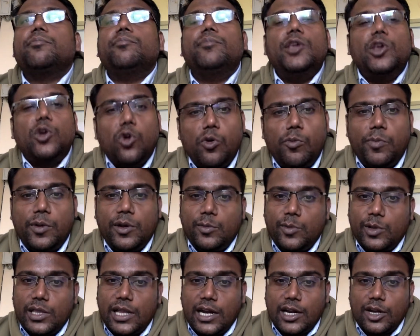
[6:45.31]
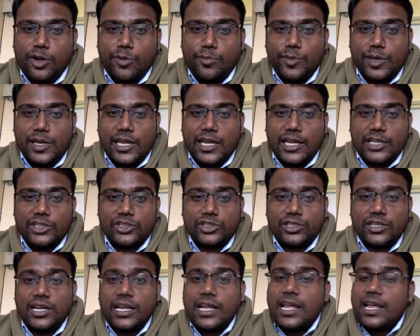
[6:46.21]
Be open with that
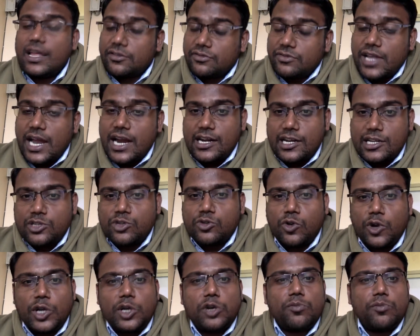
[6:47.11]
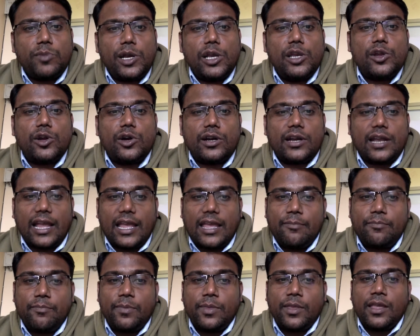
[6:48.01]
communication. That is going to build your
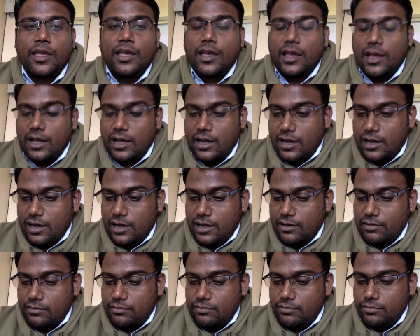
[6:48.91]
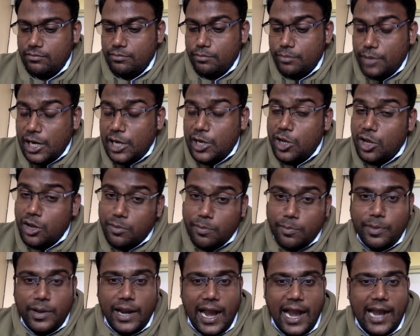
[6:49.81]
time, build your
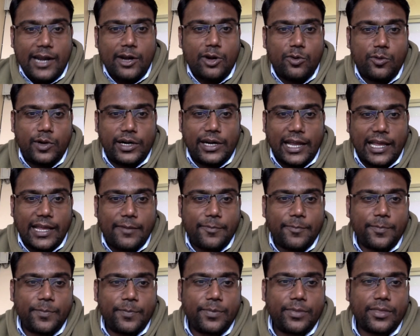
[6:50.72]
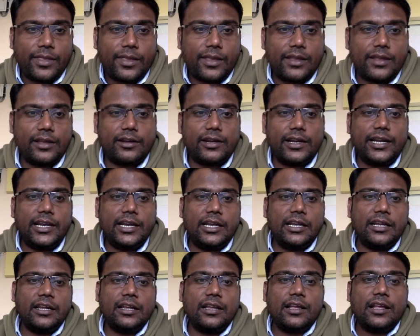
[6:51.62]
brand over time, right?
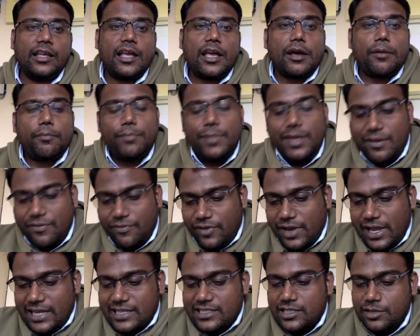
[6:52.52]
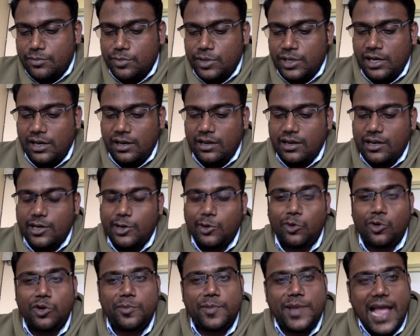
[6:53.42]
Be flexible.
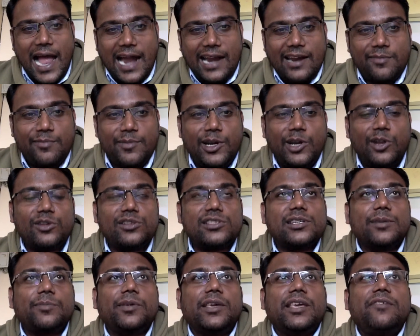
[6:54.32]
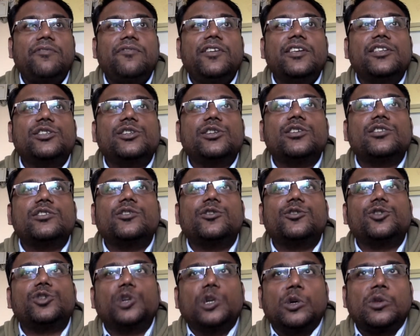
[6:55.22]
Don't be adamant on some key features. You
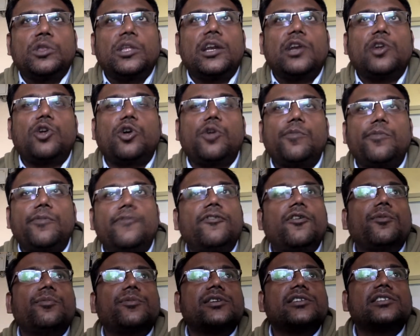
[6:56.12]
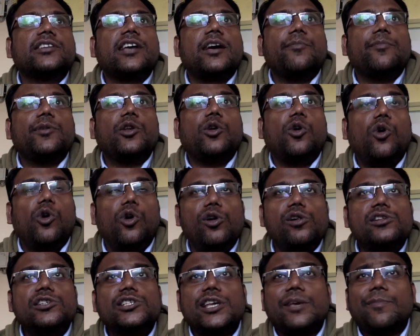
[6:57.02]
should know that top performers come in
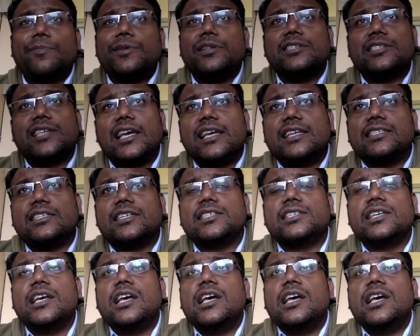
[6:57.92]
all shape and sizes.